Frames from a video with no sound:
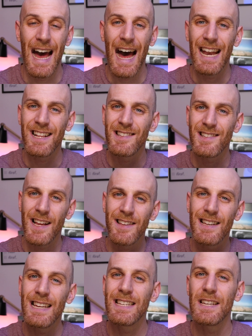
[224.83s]
And it's
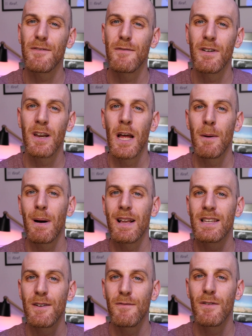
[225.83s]
subtly different,
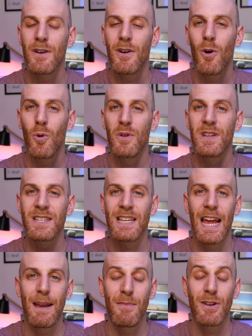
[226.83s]
but different all the
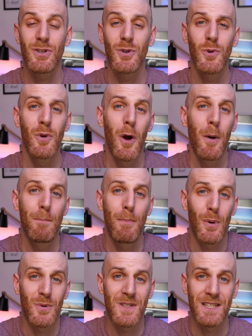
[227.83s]
same to
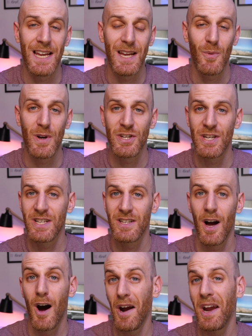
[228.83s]
penser, which
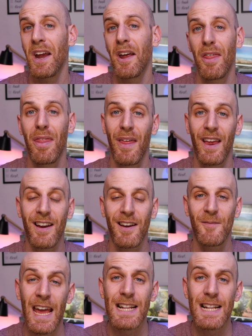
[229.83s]
is I think.